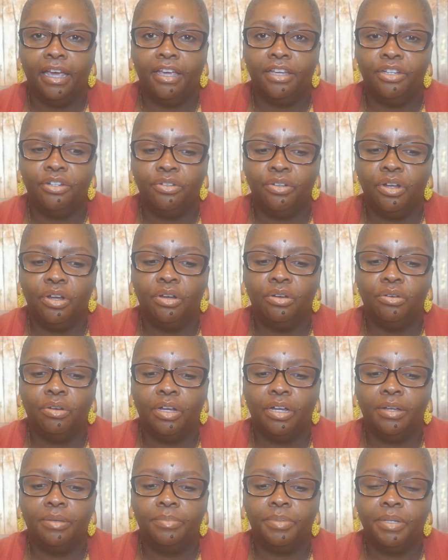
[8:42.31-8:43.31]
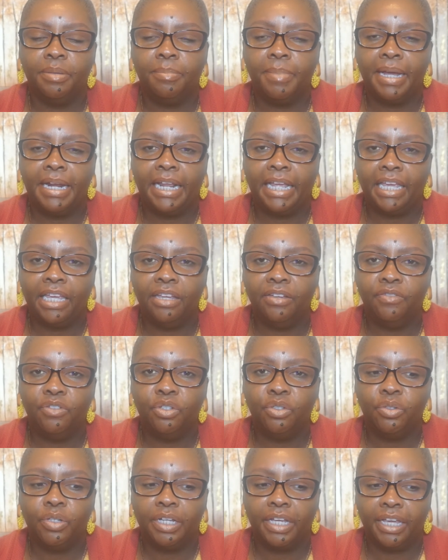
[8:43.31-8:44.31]
You know, um, somebody gives
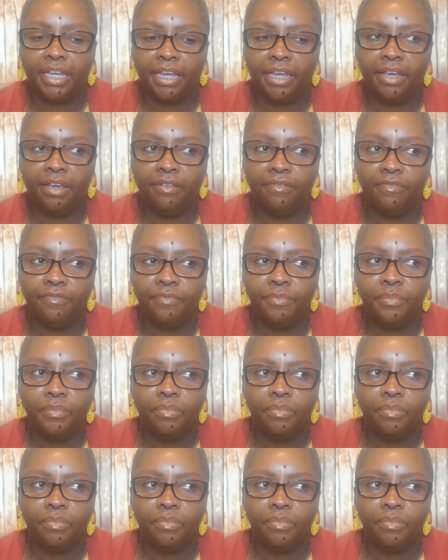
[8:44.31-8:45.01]
you a gift,